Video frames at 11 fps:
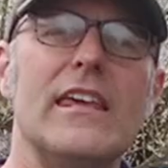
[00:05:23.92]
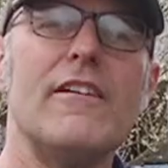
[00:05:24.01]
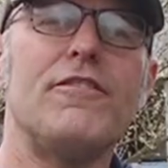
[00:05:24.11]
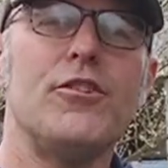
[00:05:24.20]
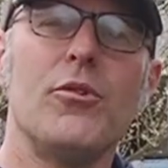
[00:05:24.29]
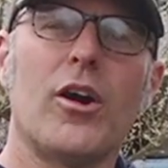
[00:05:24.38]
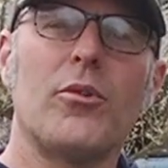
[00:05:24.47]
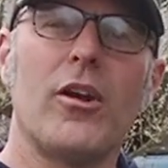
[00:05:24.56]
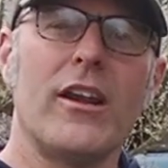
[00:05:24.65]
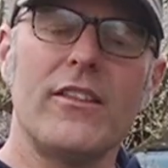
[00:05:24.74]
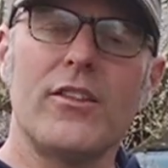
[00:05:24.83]
If you are
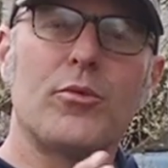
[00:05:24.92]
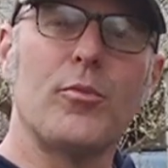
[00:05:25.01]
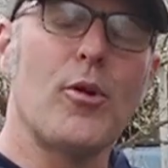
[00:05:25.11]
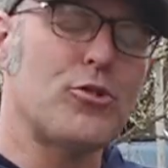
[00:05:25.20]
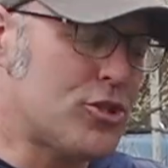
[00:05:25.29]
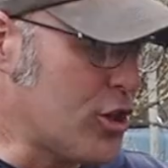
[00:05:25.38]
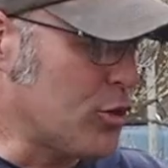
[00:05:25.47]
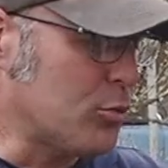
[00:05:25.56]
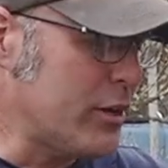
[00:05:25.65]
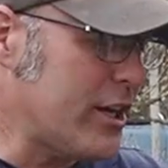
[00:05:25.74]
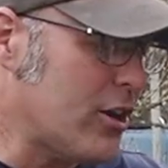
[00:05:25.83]
running the remotes to the
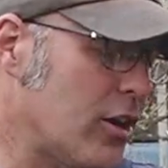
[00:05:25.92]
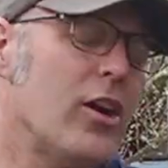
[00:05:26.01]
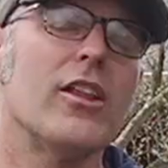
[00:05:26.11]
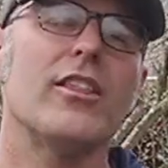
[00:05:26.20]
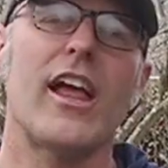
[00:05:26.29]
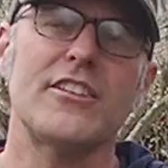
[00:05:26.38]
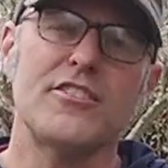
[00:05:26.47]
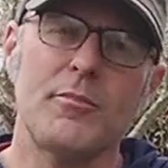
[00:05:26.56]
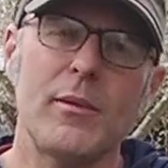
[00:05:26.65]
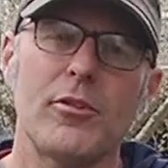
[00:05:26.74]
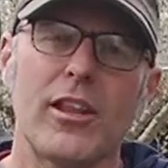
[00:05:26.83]
rear, lots
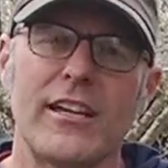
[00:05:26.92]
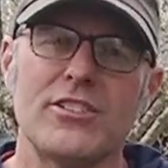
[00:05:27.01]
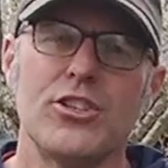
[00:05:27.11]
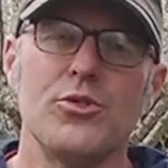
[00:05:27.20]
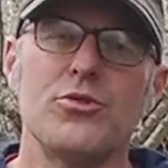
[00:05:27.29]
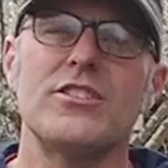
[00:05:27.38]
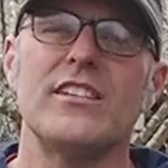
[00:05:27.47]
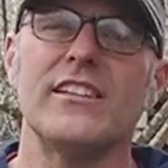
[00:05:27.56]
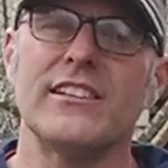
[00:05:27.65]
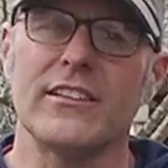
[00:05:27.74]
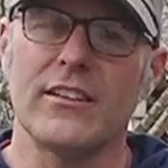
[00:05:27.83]
of people like to use
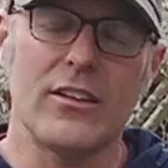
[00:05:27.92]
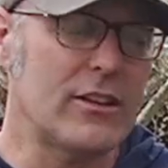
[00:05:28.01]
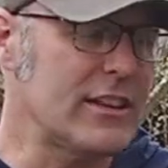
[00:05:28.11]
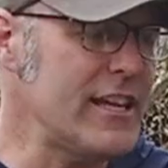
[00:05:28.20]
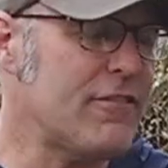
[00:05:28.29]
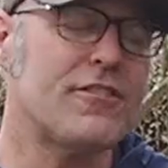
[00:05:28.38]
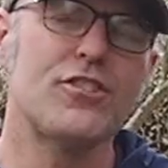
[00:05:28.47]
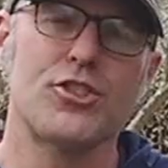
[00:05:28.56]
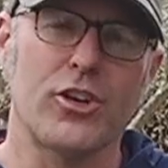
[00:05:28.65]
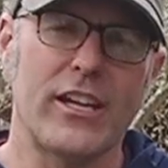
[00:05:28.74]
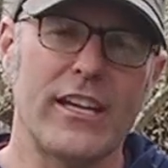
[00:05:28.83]
the lift
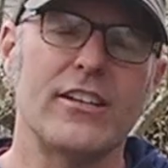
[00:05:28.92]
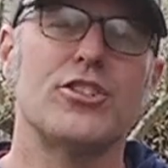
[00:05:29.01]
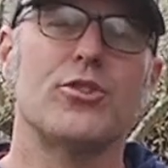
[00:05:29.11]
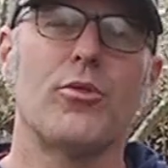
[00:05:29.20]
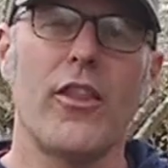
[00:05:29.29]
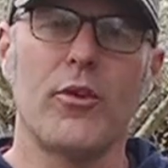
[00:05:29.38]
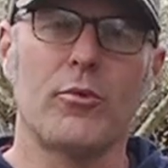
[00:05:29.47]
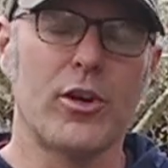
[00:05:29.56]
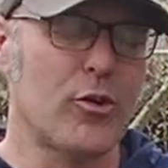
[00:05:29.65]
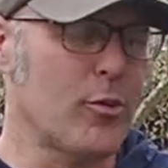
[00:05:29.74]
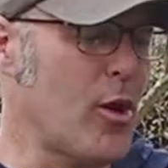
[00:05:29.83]
circuit to run the
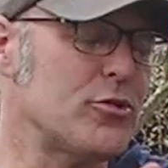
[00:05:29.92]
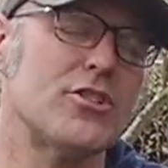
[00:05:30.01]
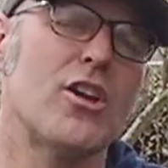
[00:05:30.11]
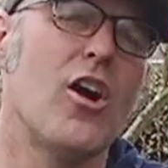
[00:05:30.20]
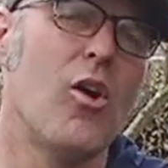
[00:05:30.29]
rear remotes.